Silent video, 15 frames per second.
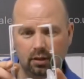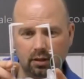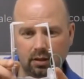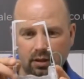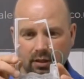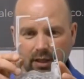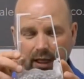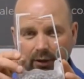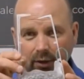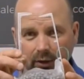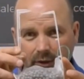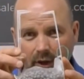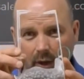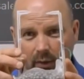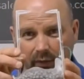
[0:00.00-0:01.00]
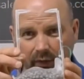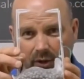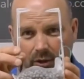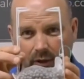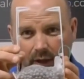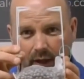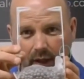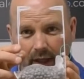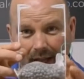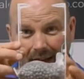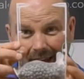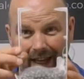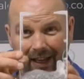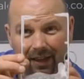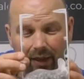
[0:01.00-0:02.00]
stacked on top of each other
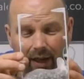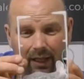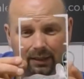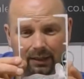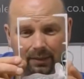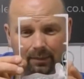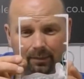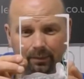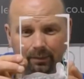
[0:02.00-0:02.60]
like that.